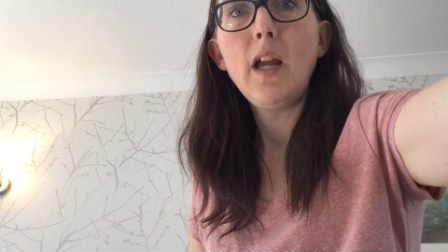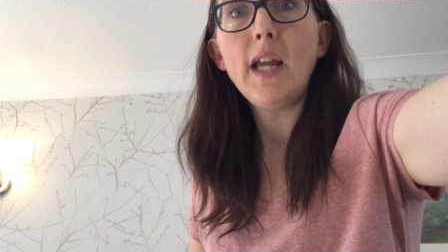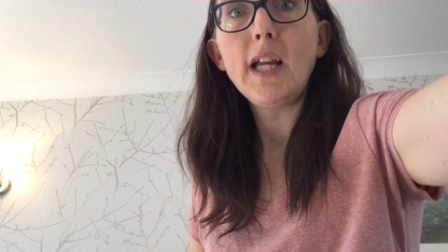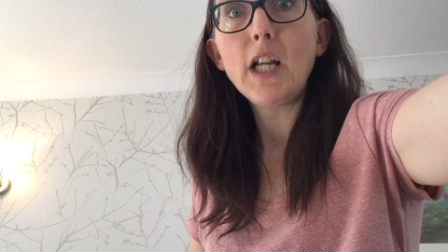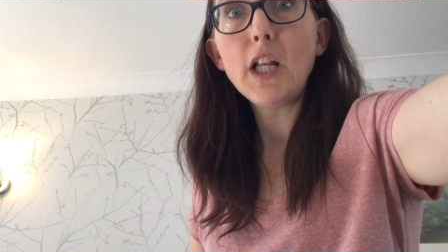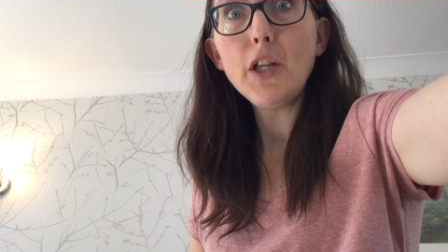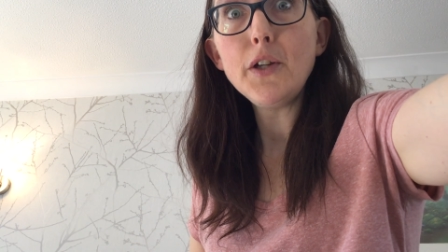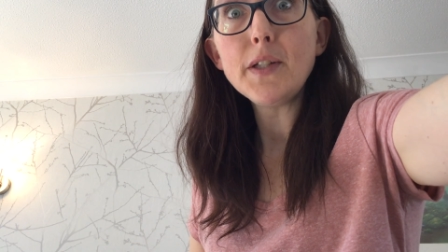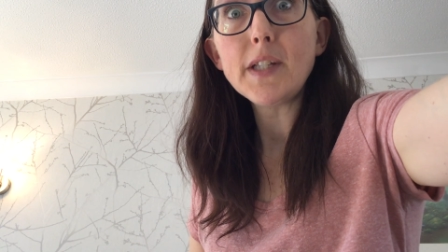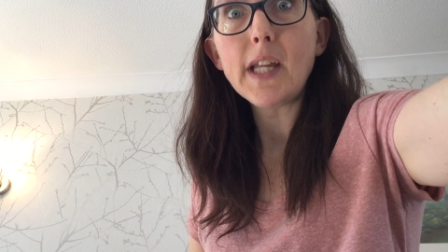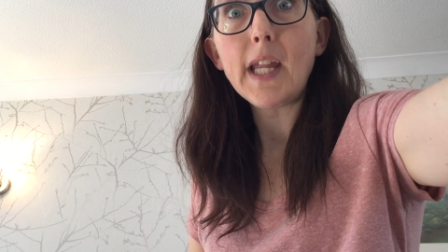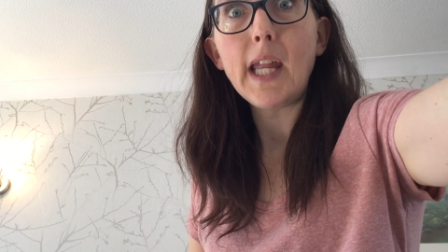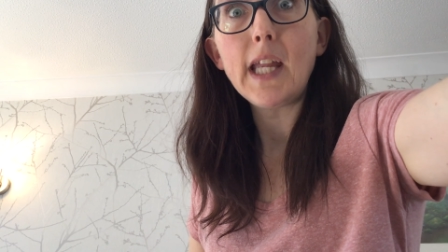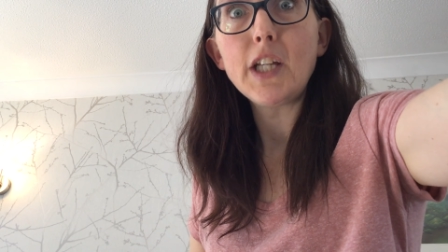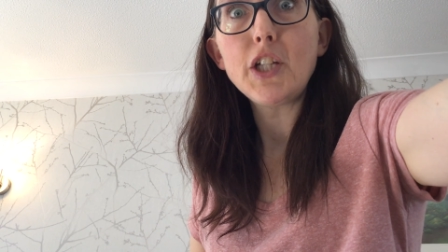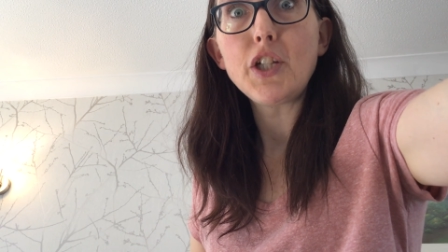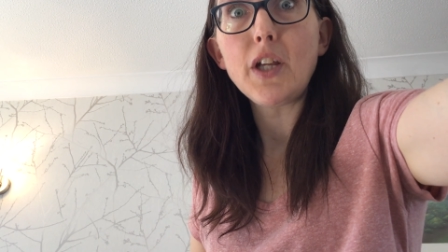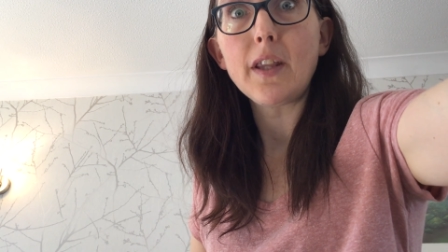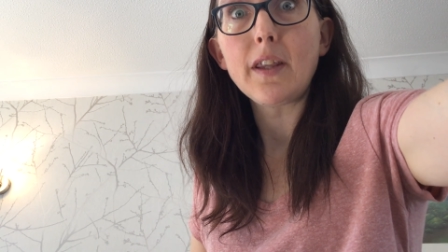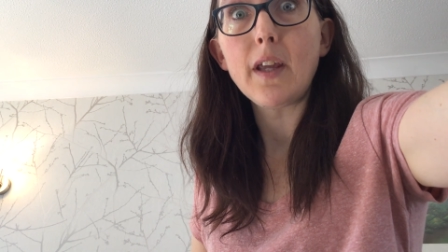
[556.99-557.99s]
including
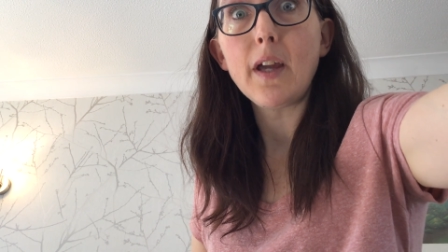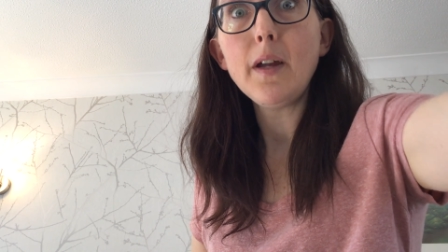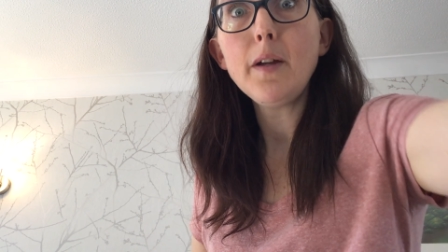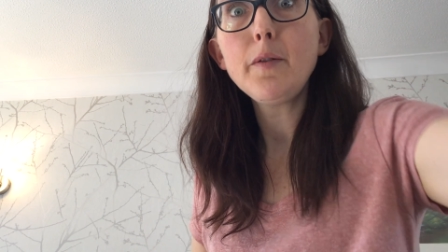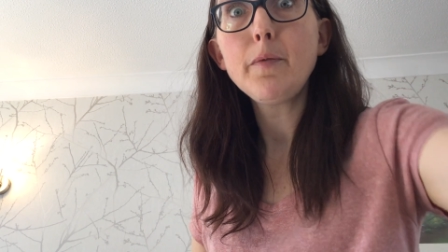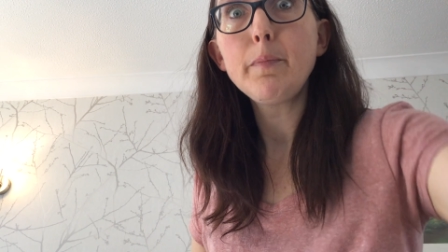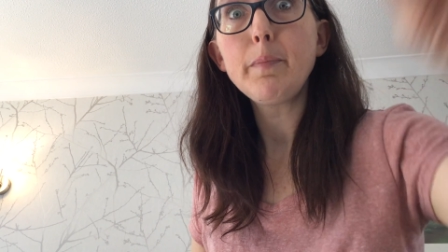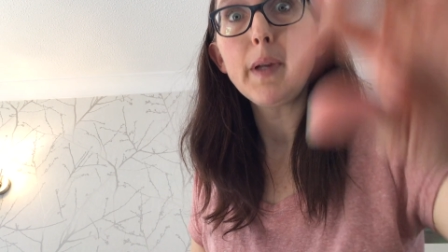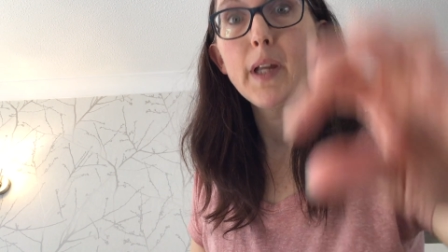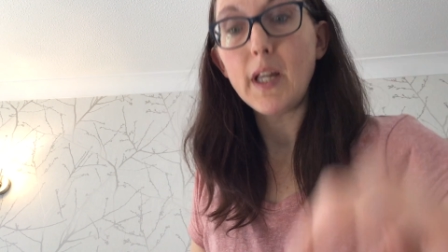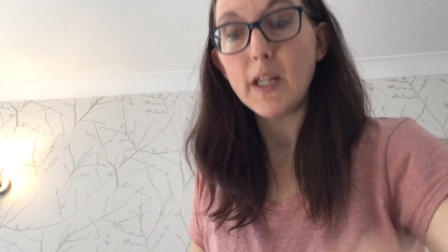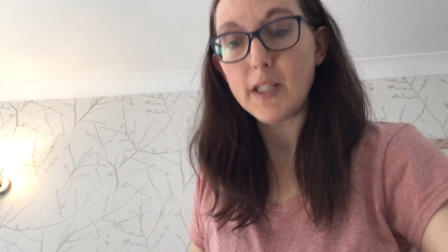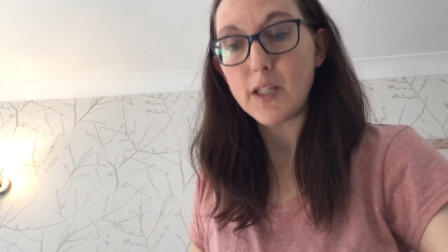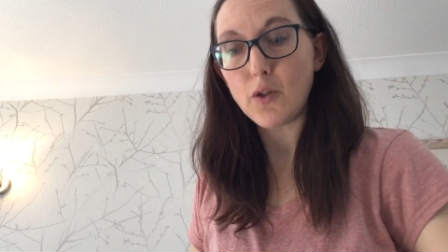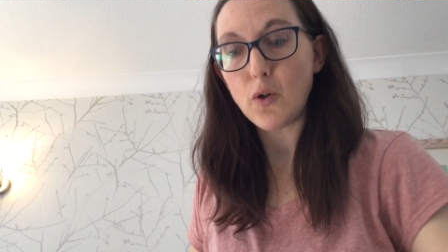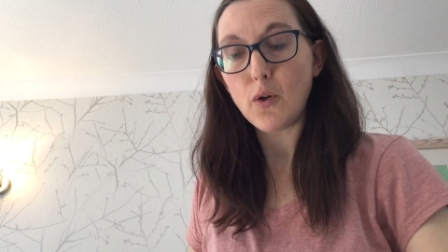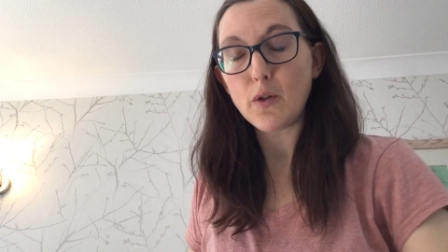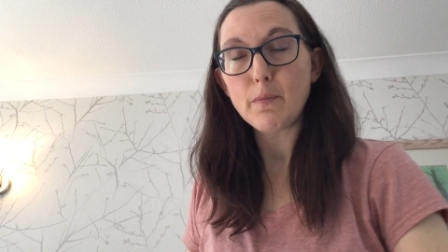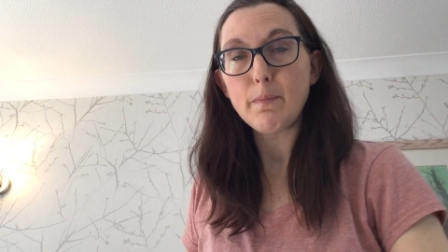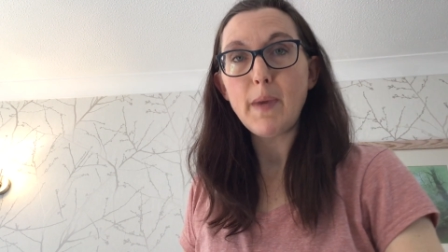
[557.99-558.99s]
each other, because
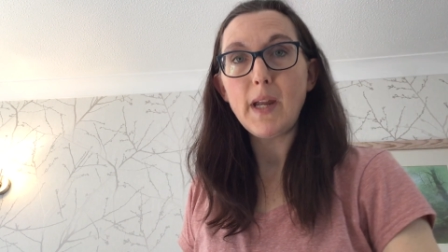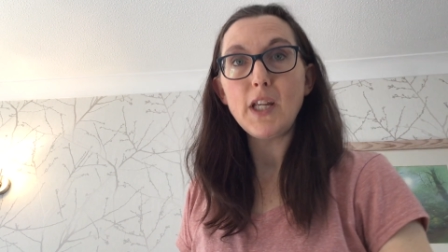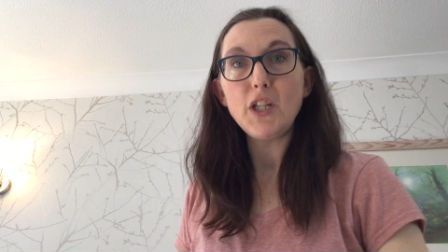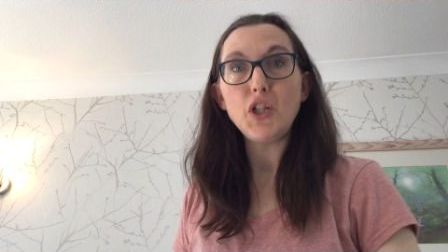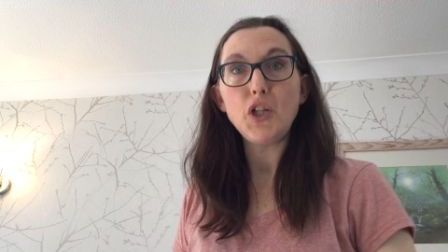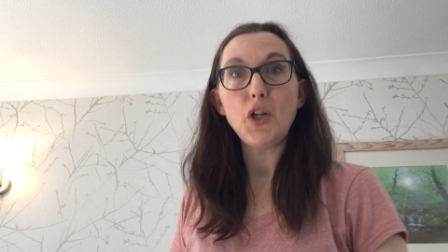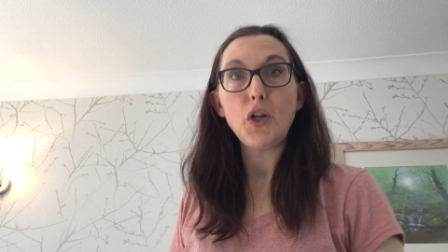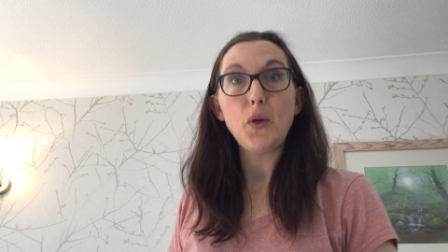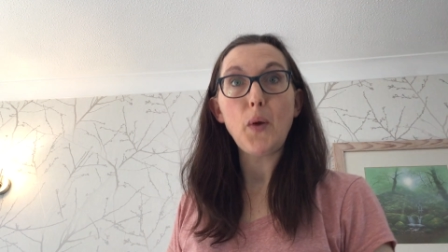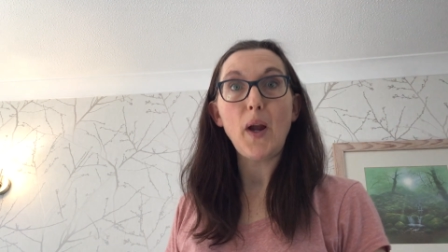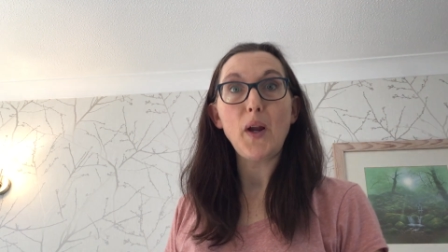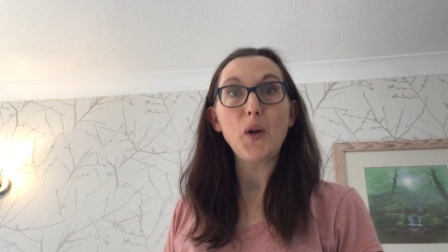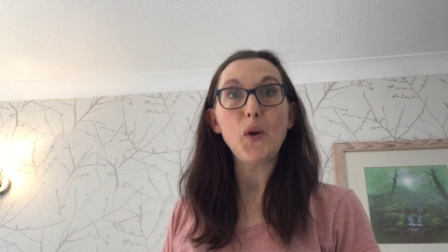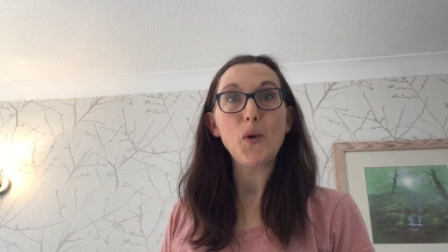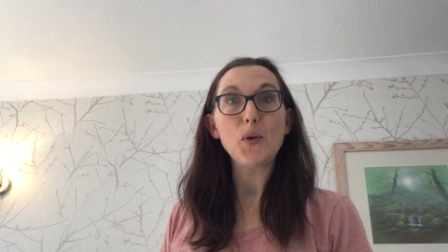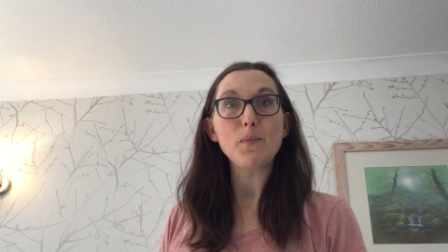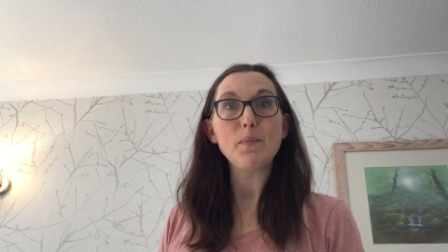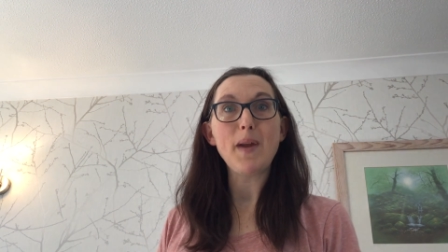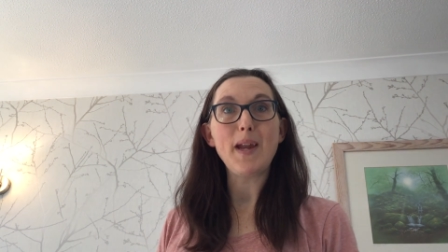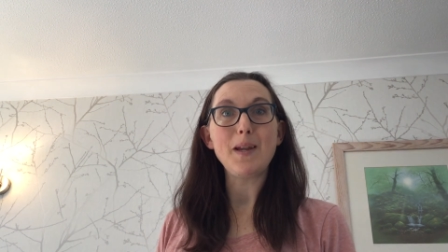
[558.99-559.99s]
God made you and
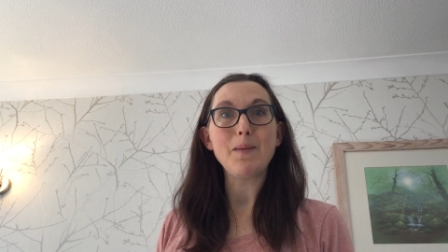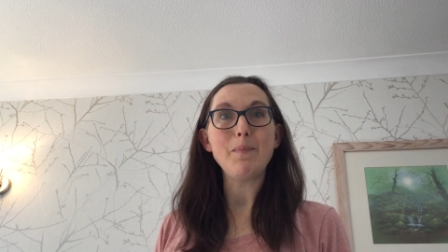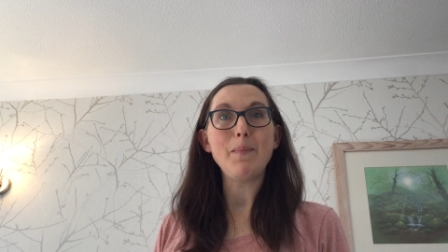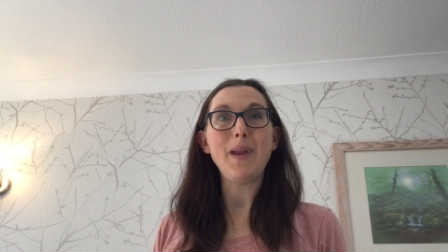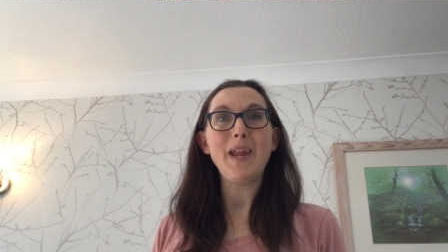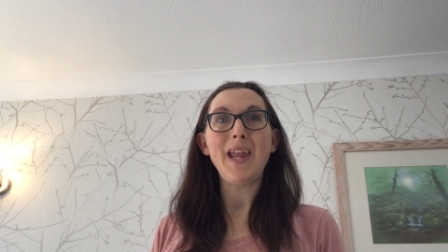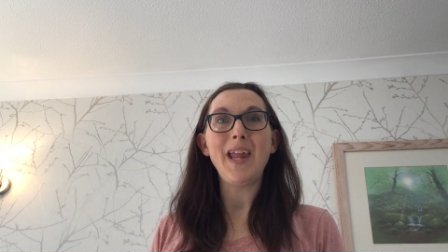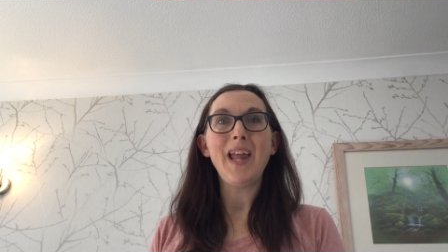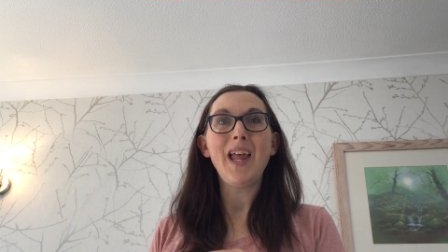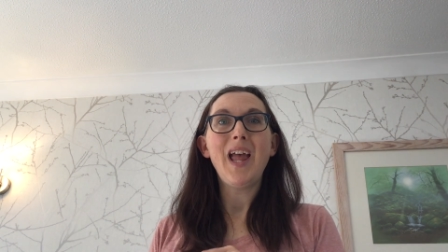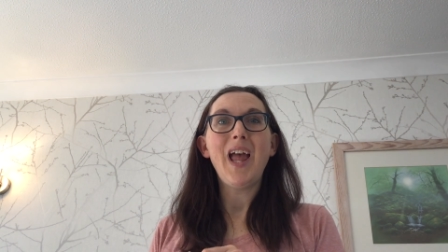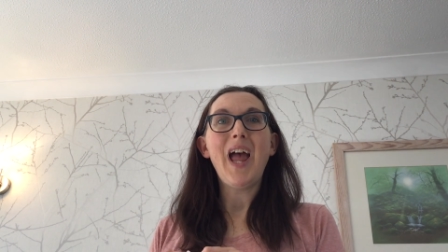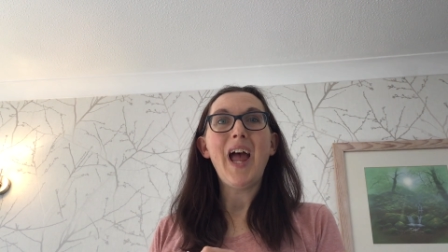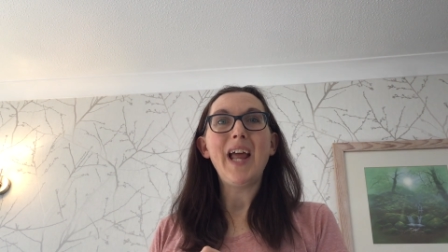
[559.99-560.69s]
God made me,